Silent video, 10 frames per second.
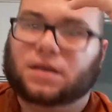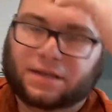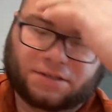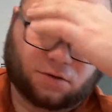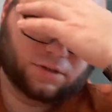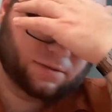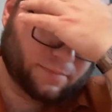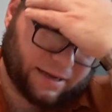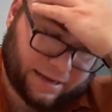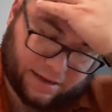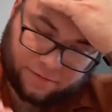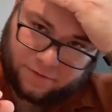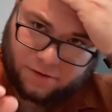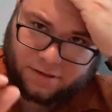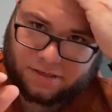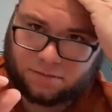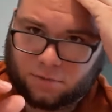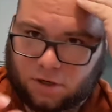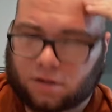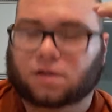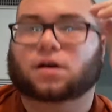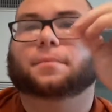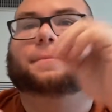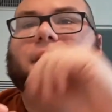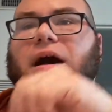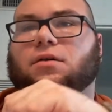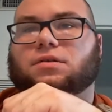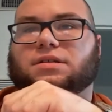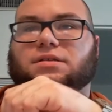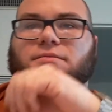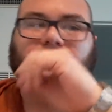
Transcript: It's only by a very small amount